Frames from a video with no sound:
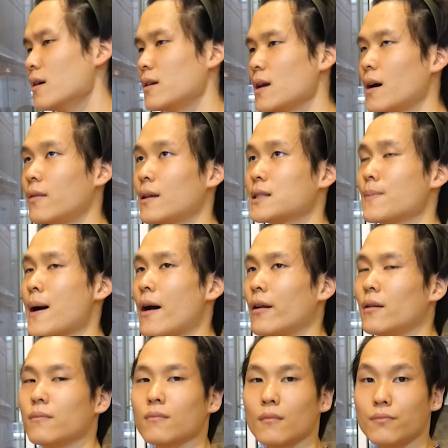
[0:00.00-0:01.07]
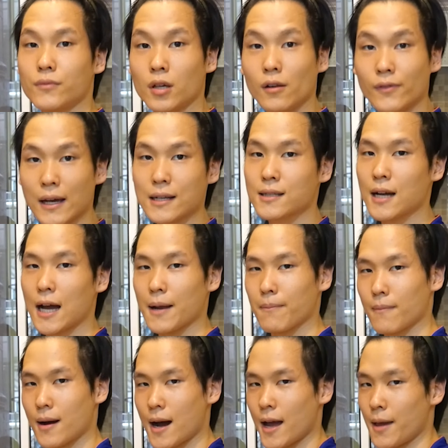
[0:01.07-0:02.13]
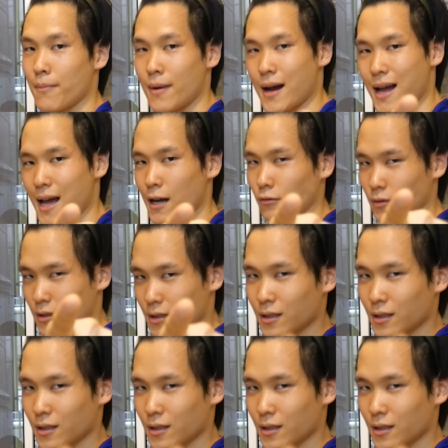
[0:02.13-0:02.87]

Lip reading: yeah, that's about it. Until next time, I am out.